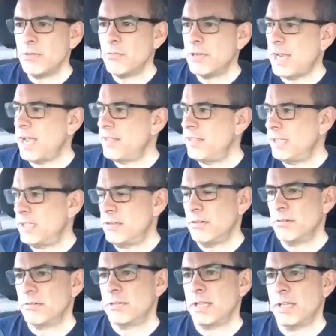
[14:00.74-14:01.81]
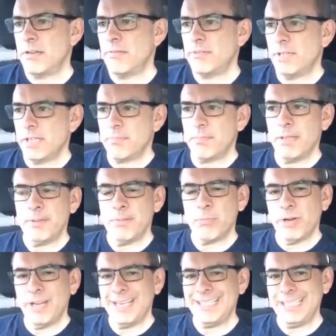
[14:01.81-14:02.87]
that's kind of what I think you're kind
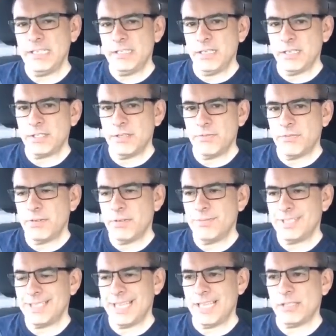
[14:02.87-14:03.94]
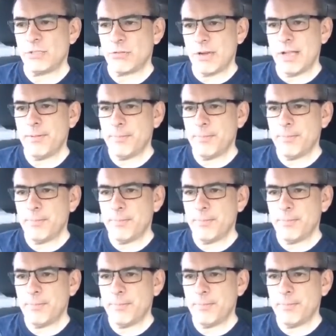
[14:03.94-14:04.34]
of like maybe breaking the addiction from,